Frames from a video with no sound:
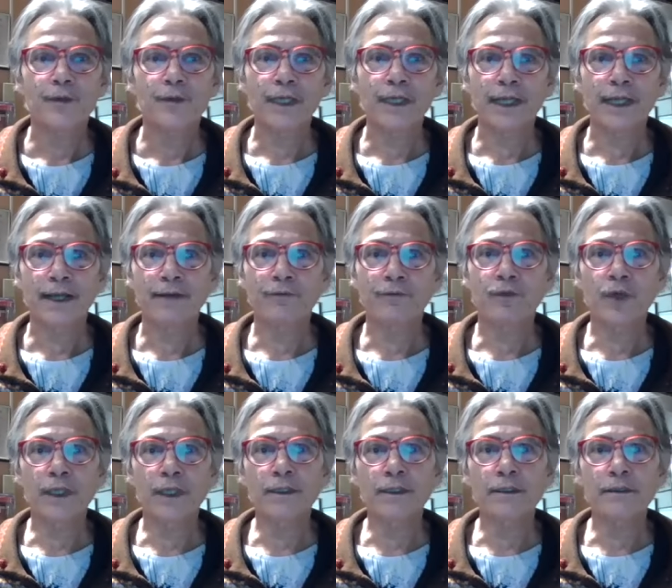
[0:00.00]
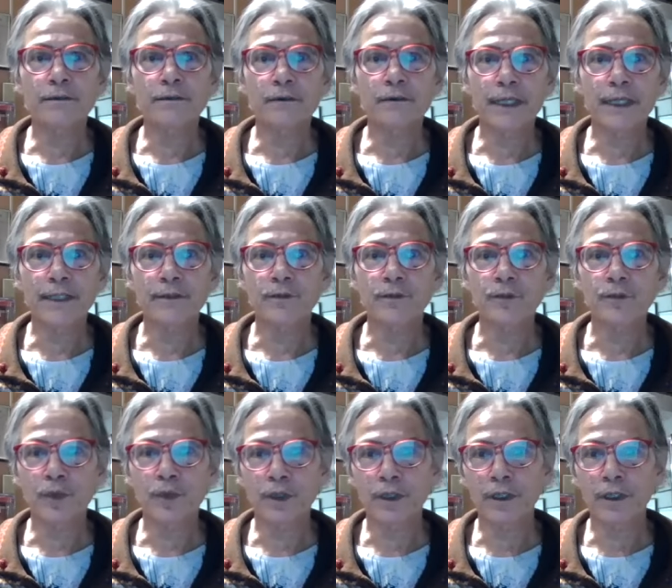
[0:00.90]
We have one great
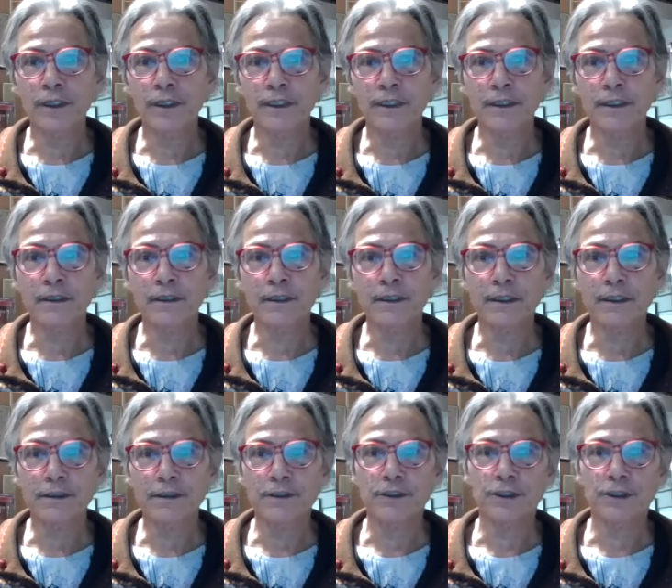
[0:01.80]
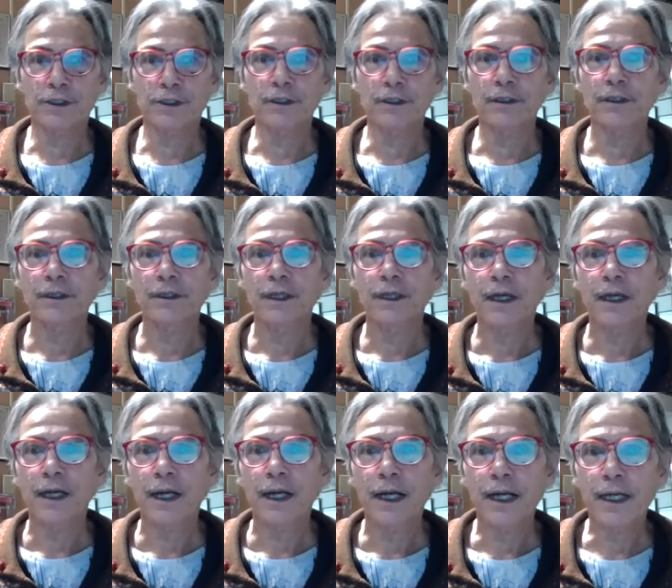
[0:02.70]
word in our culture,
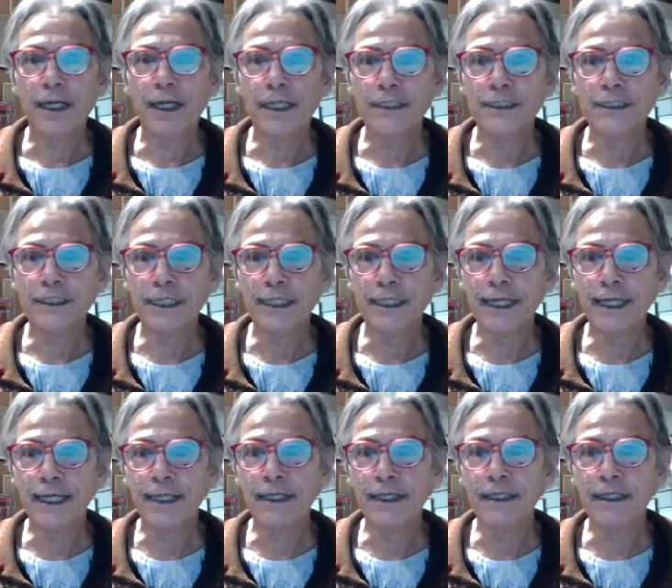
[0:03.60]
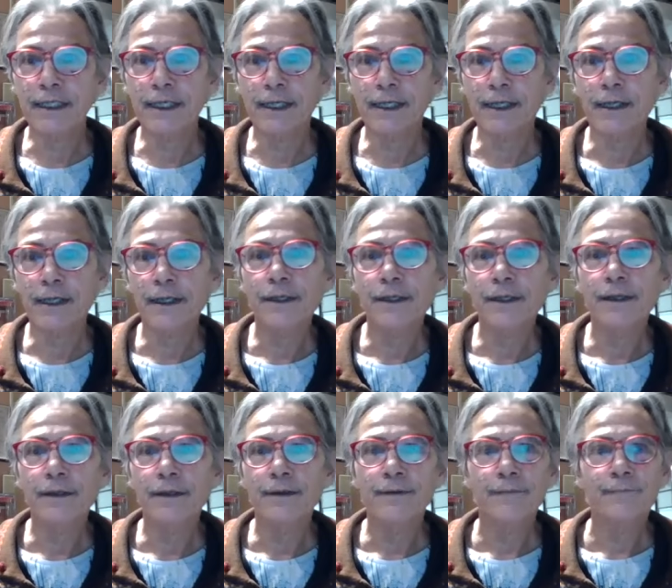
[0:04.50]
Hashagania.
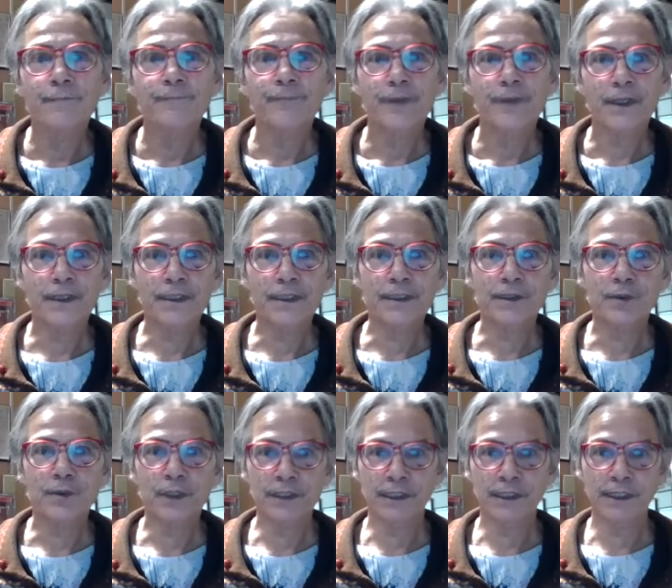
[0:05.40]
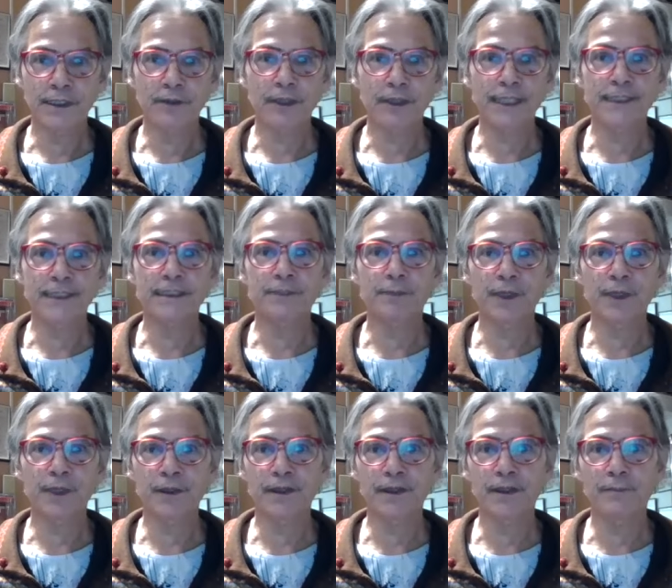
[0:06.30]
This was a great
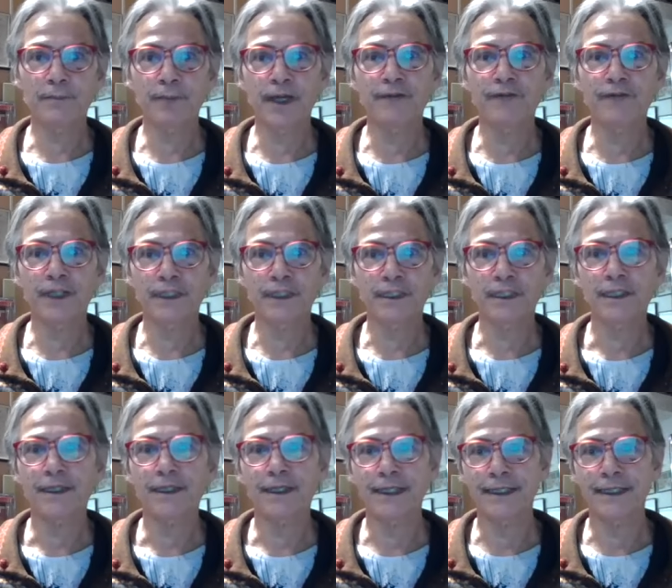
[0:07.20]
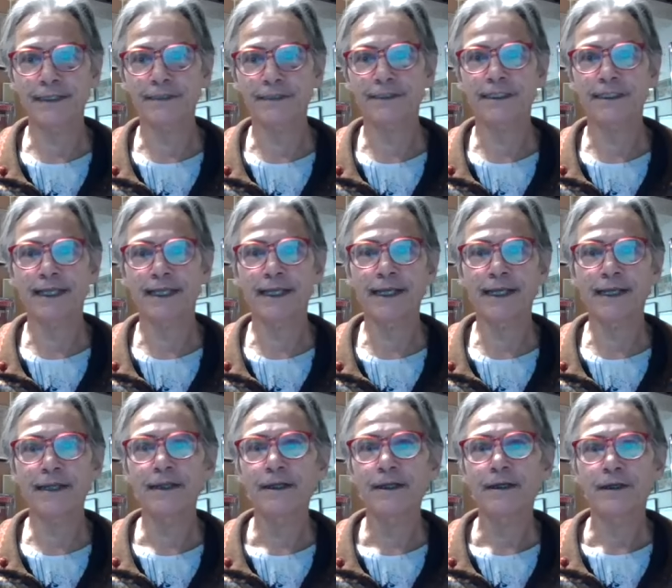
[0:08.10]
spirit above us, and
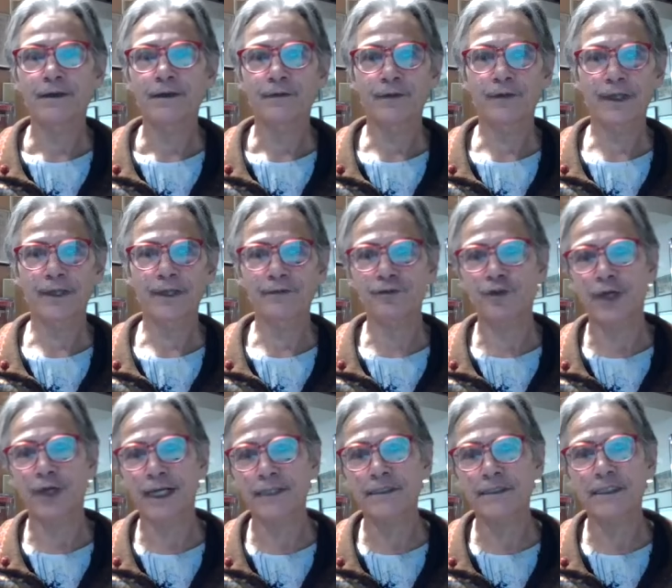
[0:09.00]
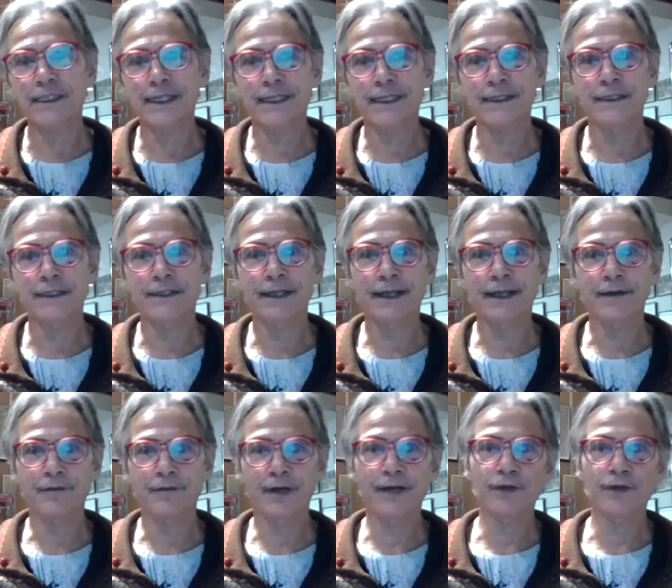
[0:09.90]
today we have translated
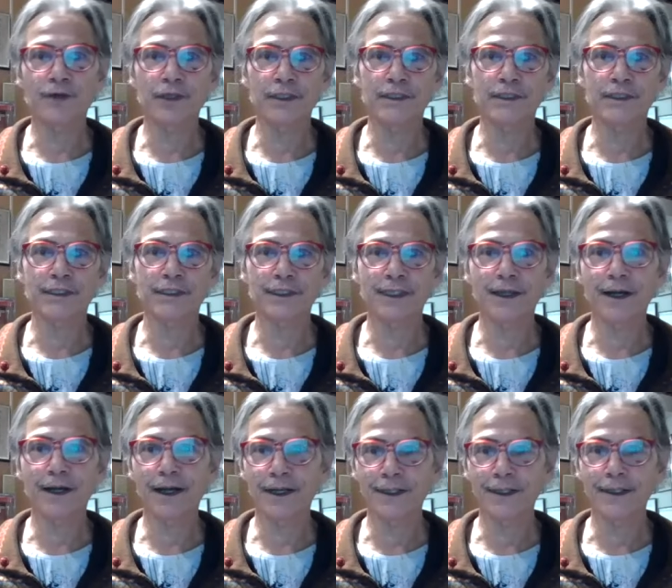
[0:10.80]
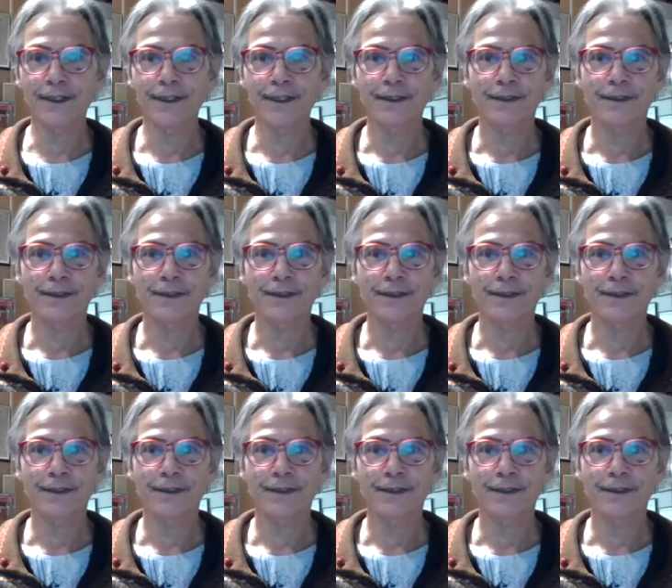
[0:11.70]
that reverence to God,